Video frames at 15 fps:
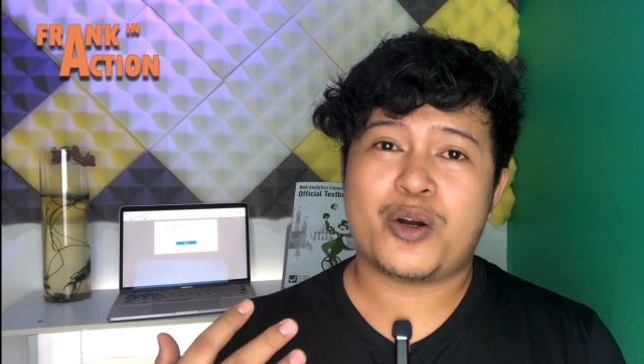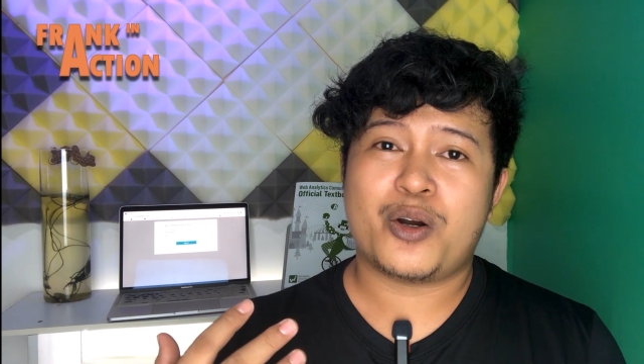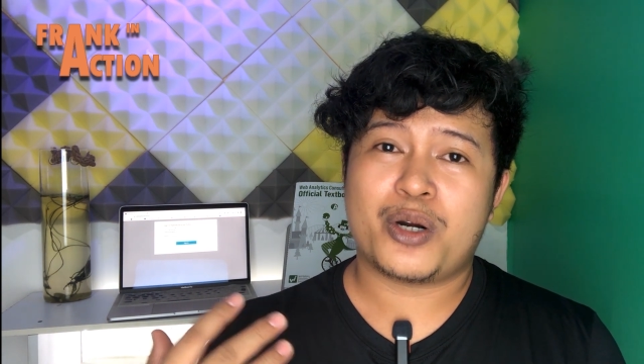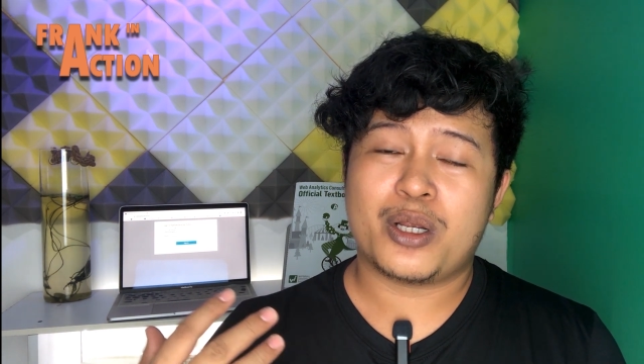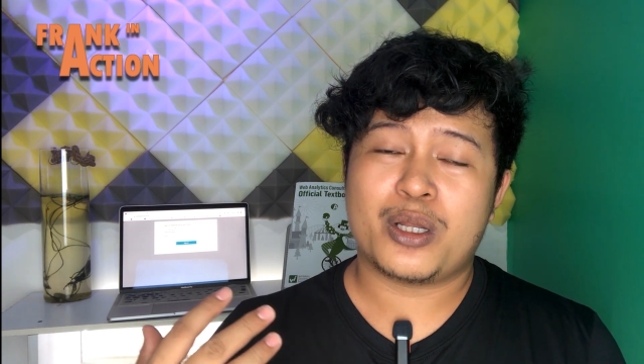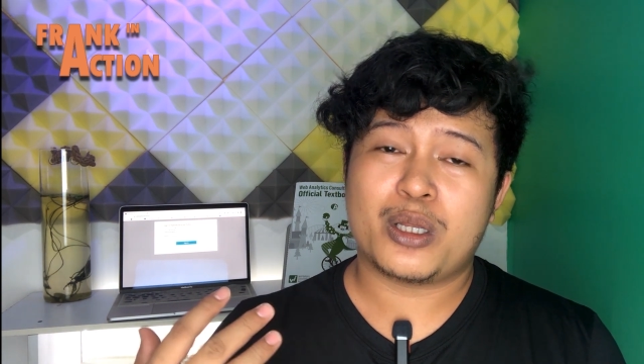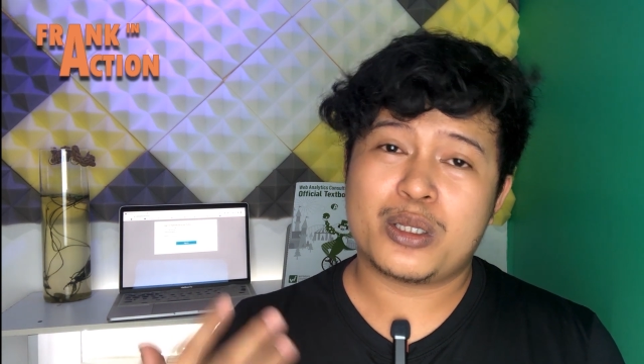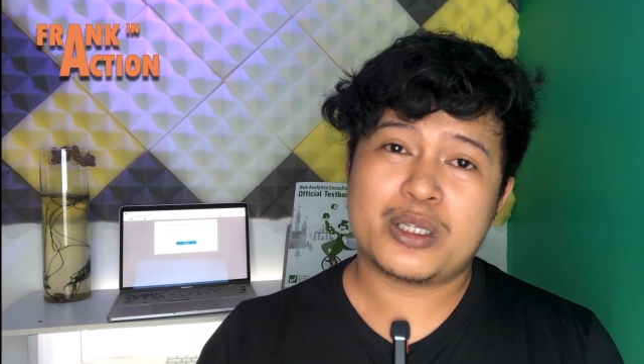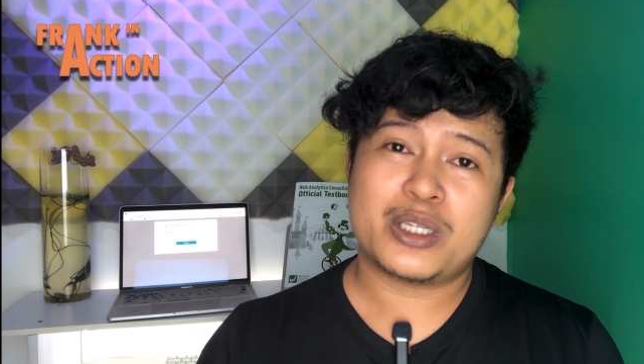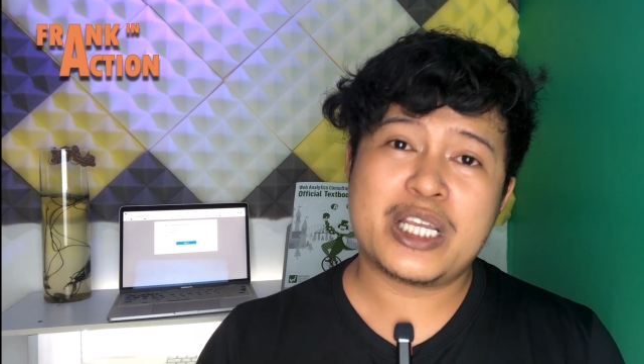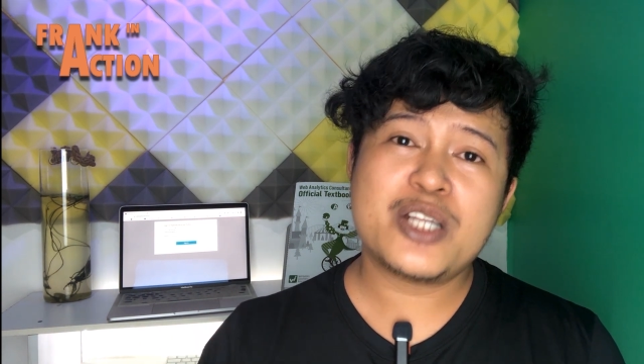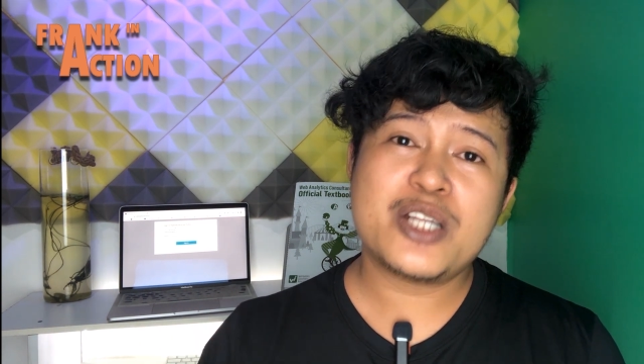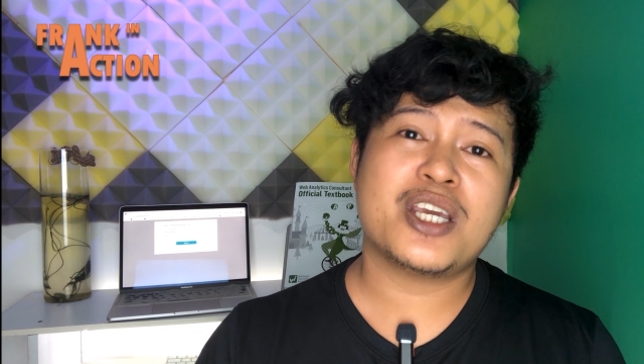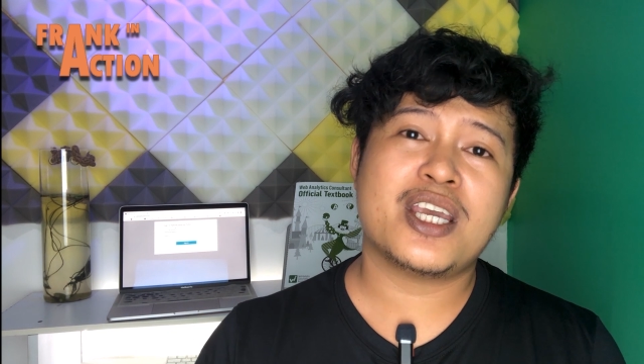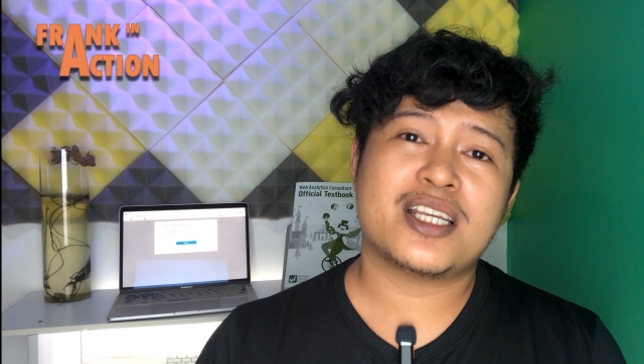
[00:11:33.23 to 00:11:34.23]
or
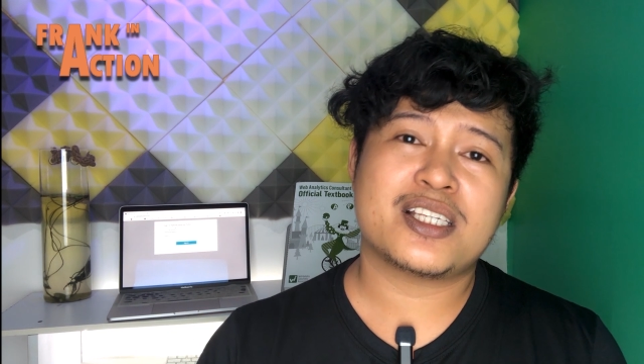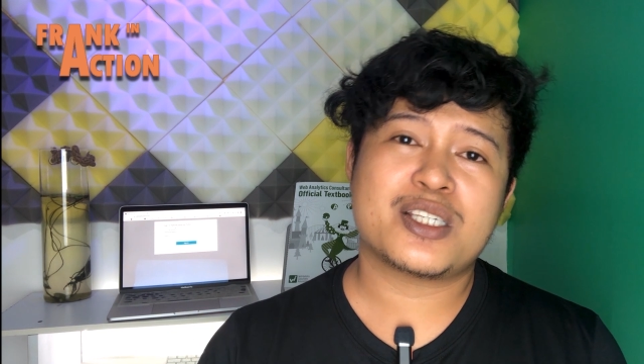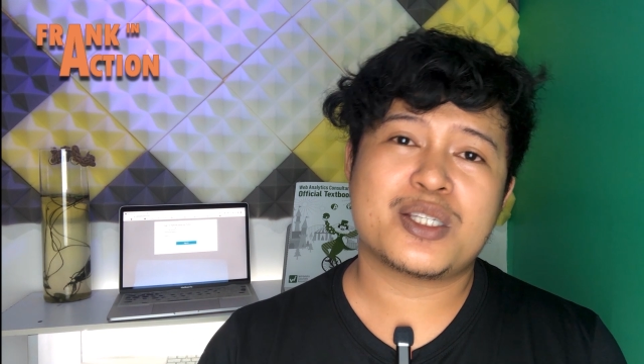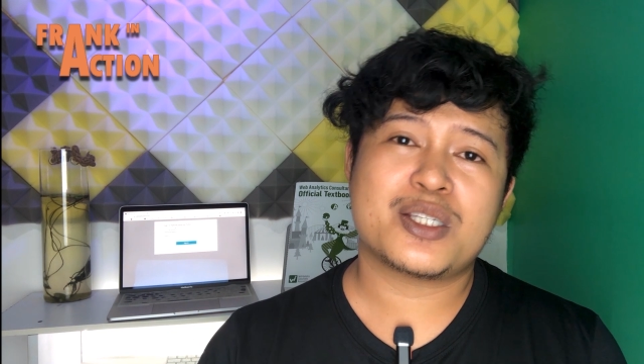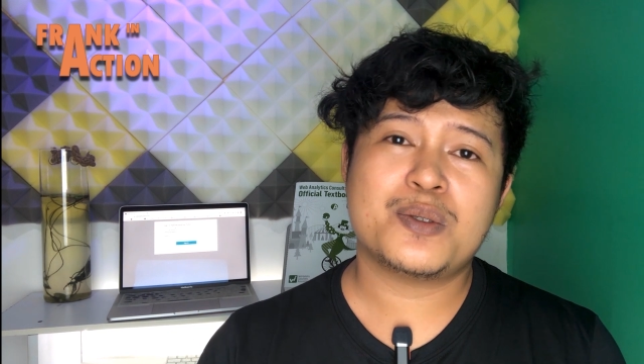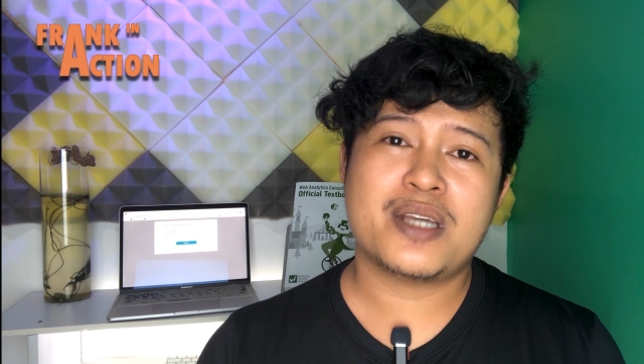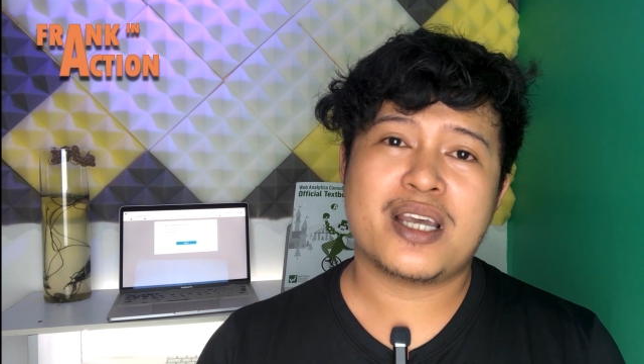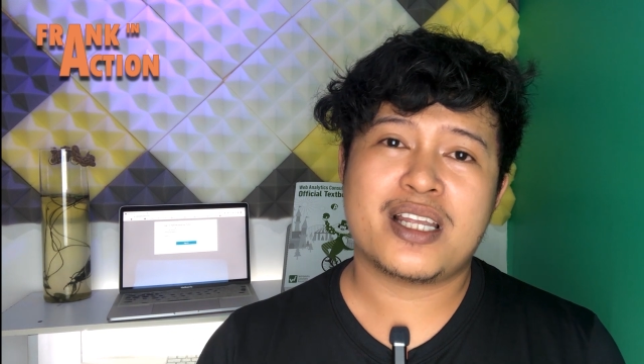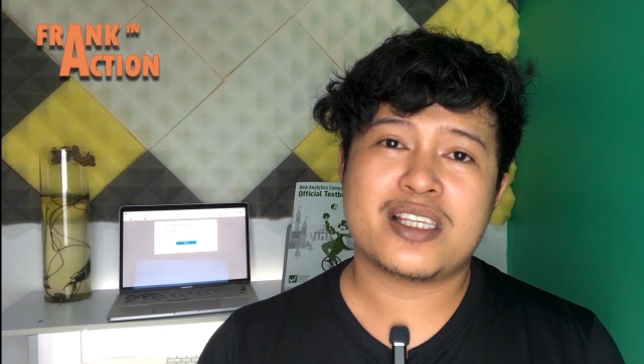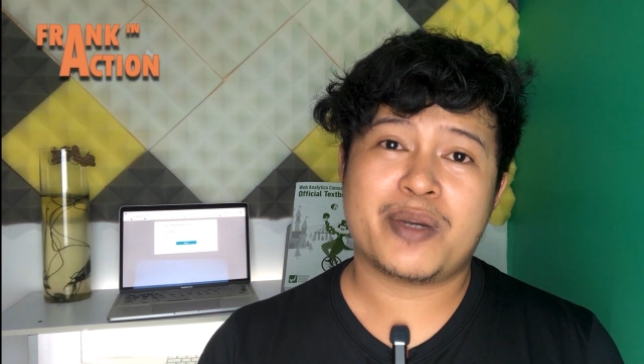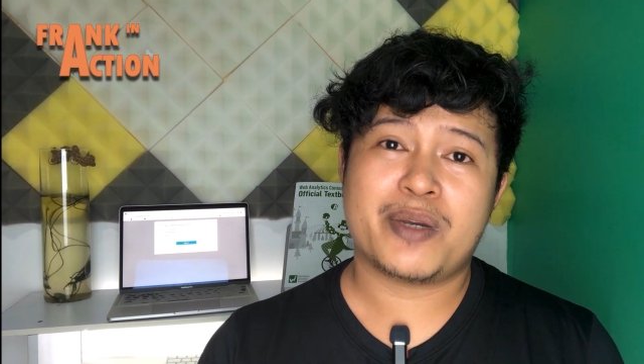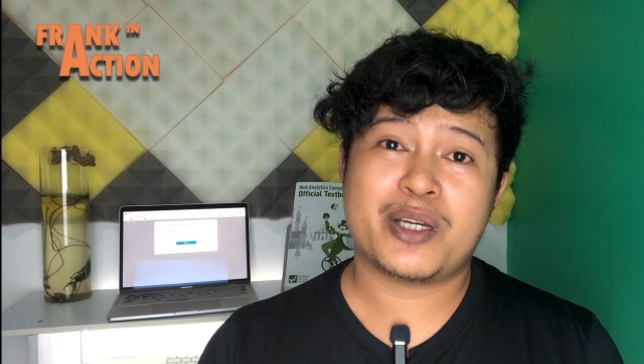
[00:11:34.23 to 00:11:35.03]
teaching students,